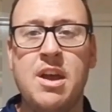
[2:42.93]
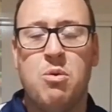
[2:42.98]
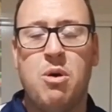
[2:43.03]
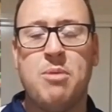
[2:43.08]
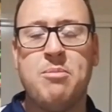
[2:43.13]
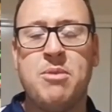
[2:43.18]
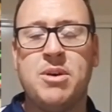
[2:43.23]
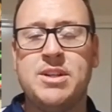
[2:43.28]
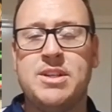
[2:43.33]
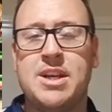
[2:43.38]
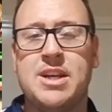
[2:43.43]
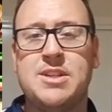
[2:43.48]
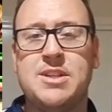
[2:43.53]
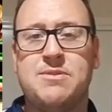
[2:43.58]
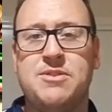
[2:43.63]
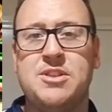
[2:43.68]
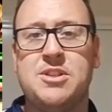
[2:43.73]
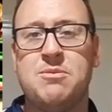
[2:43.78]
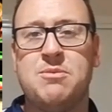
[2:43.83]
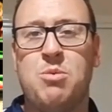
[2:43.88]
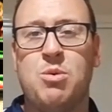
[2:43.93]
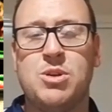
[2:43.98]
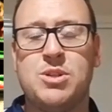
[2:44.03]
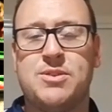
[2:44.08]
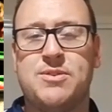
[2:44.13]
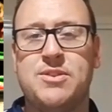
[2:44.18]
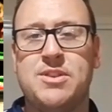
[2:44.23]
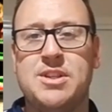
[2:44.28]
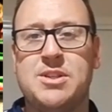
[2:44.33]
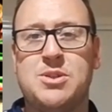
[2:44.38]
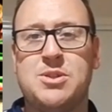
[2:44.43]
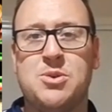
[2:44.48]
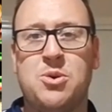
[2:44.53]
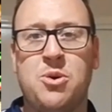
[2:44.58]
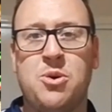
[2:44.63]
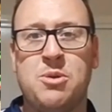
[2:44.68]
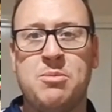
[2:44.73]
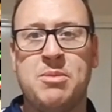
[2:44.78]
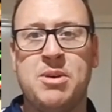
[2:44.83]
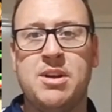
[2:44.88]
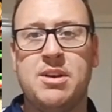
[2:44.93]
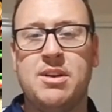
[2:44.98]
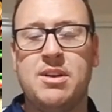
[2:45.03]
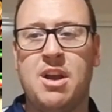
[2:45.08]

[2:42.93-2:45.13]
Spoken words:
what my dad's vision was for this tournament,